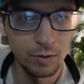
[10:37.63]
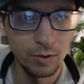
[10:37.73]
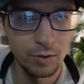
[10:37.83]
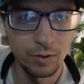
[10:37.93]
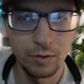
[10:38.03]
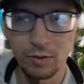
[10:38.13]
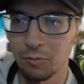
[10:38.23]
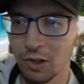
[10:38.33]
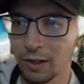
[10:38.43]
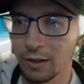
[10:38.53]
There's a
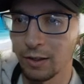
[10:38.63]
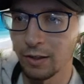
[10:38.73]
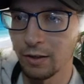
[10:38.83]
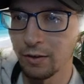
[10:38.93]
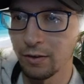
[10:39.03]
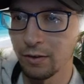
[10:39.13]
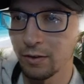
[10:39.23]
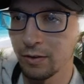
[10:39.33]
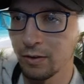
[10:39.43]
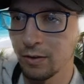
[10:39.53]
black line though.
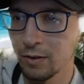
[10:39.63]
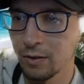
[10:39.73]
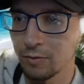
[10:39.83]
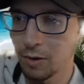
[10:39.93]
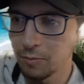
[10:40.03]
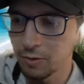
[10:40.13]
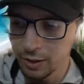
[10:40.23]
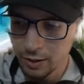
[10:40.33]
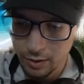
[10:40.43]
Maybe not.